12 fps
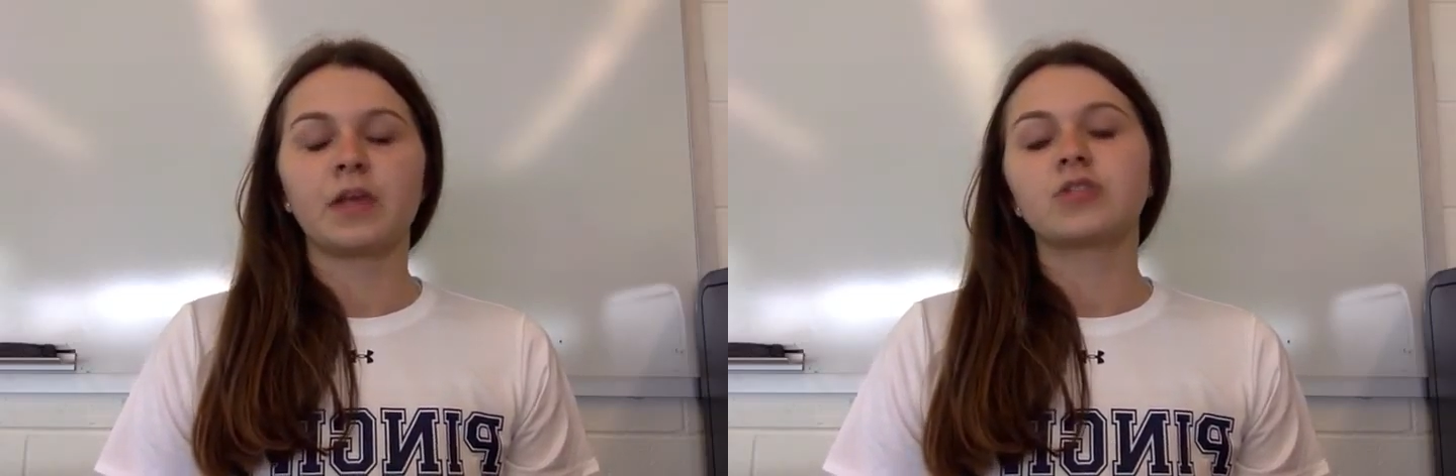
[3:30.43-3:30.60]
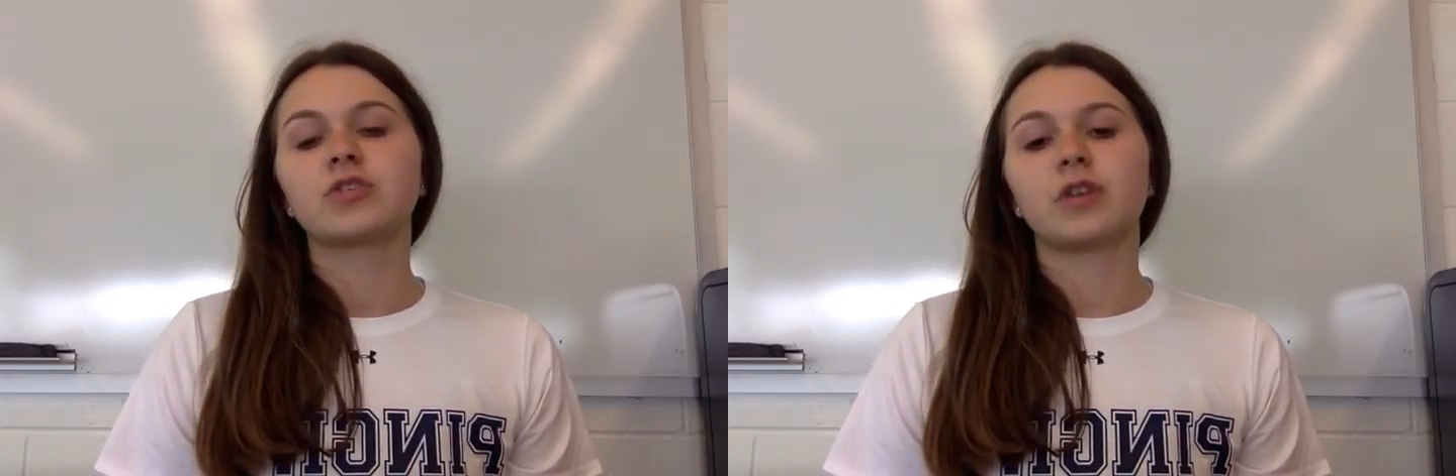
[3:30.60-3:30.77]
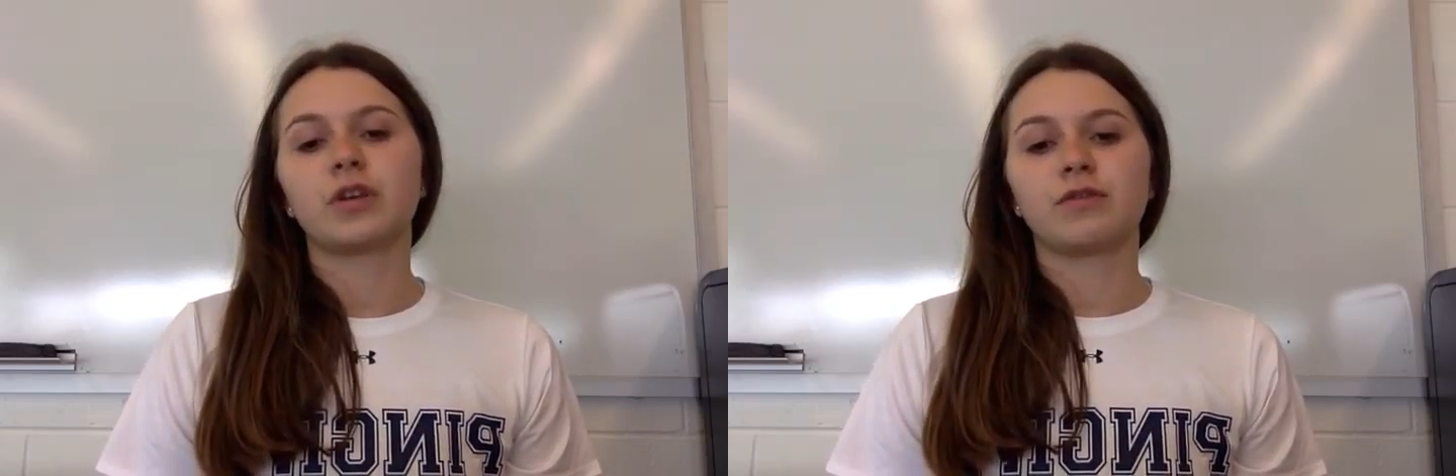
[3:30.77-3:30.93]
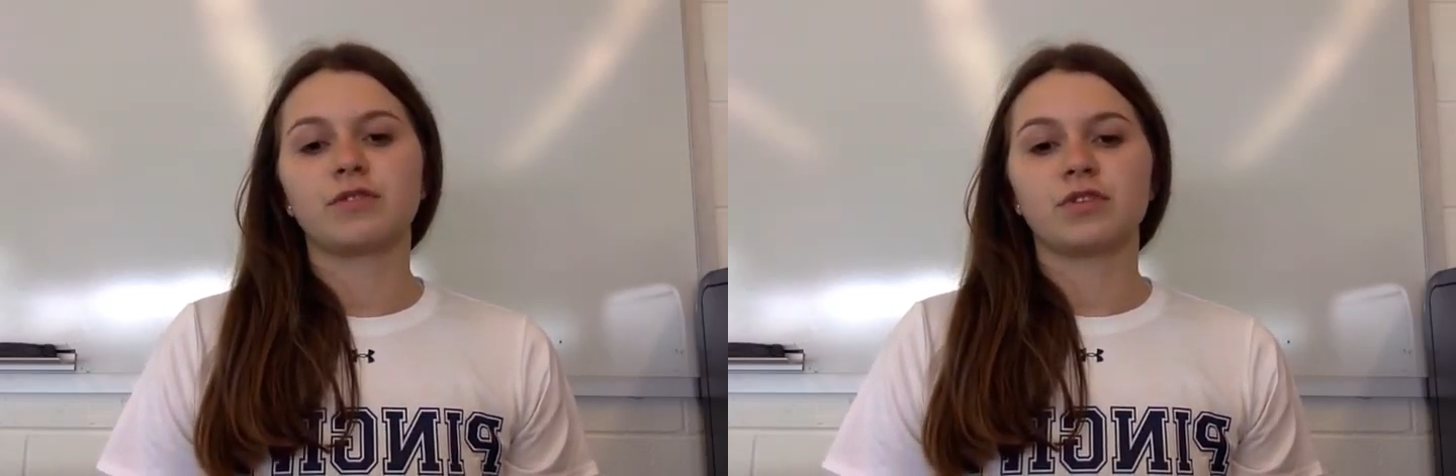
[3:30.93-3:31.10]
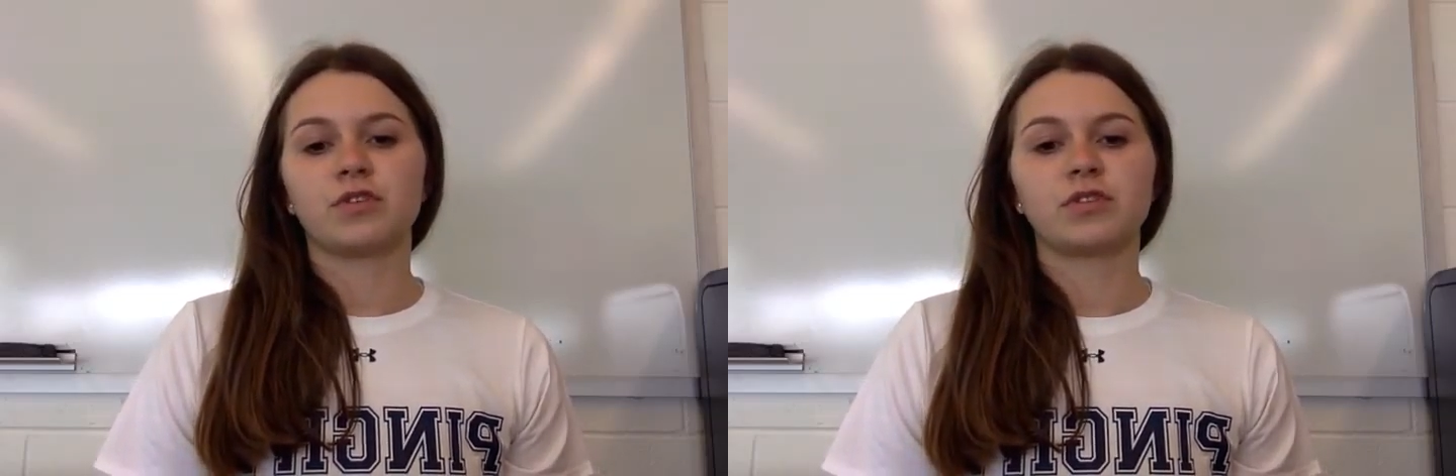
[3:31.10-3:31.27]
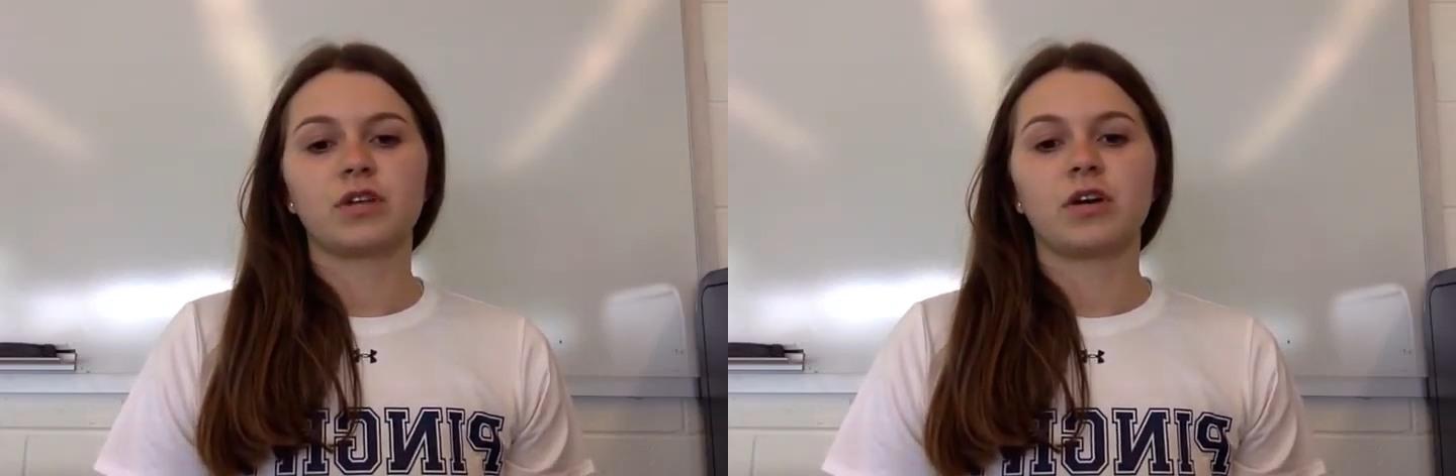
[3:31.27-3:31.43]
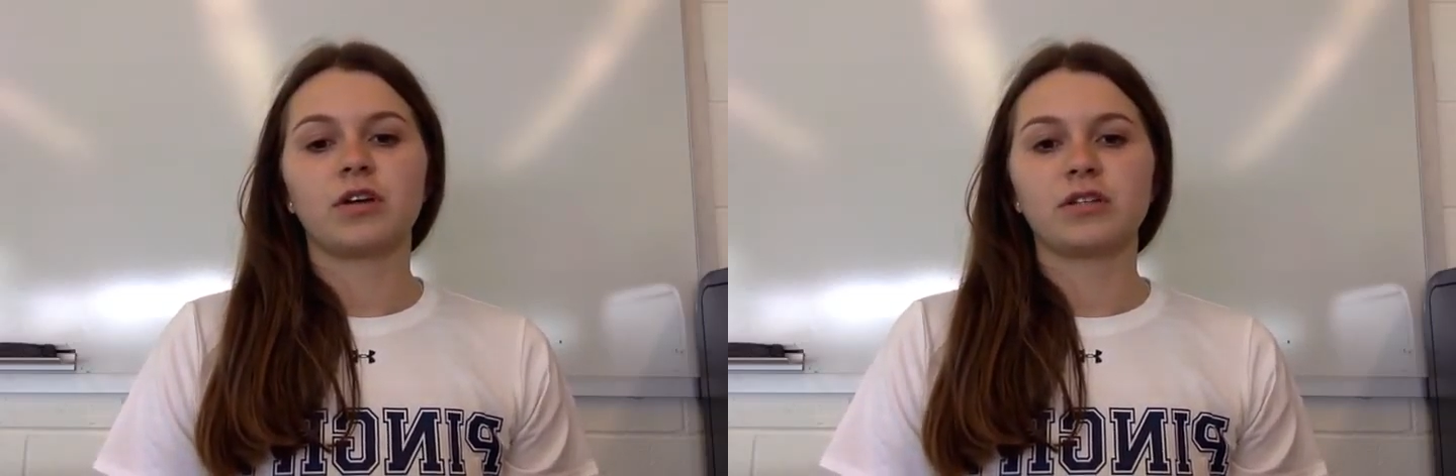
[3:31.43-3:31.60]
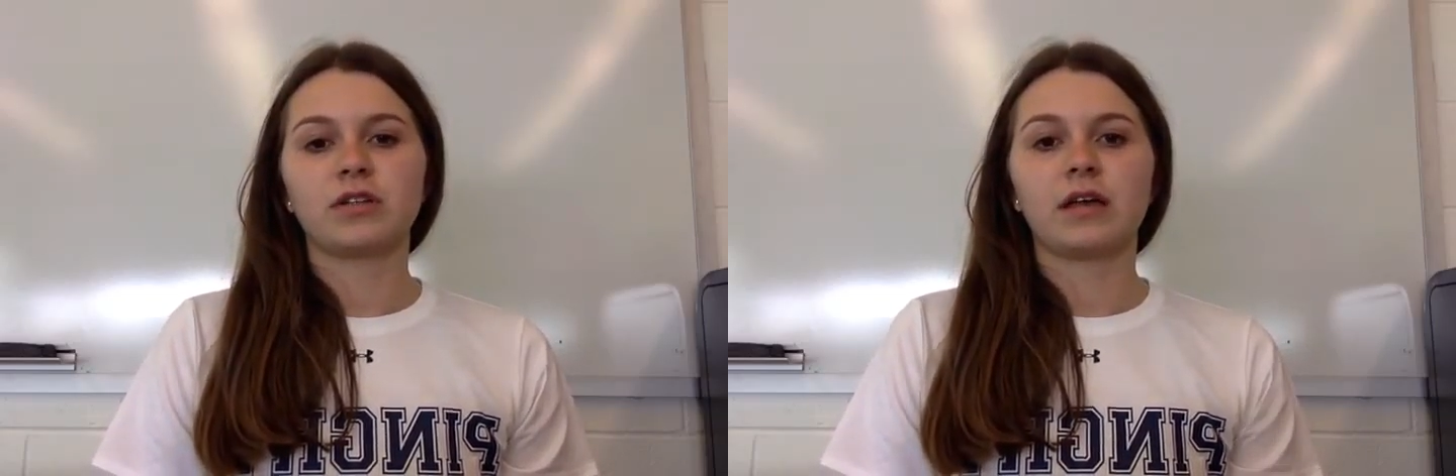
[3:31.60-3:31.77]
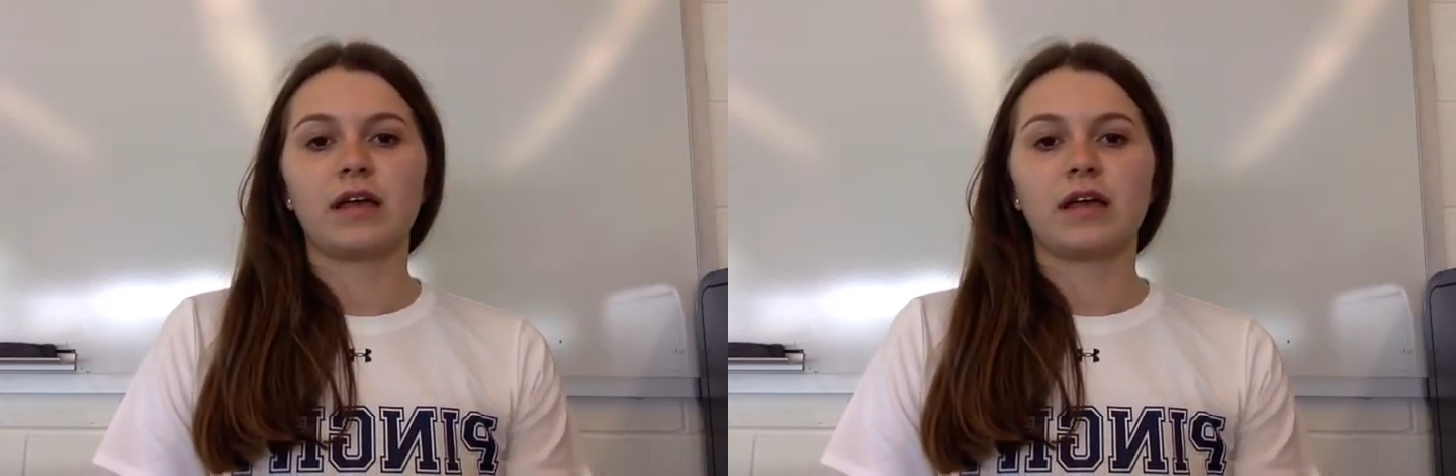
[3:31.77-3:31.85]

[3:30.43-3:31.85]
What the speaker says: so that your results are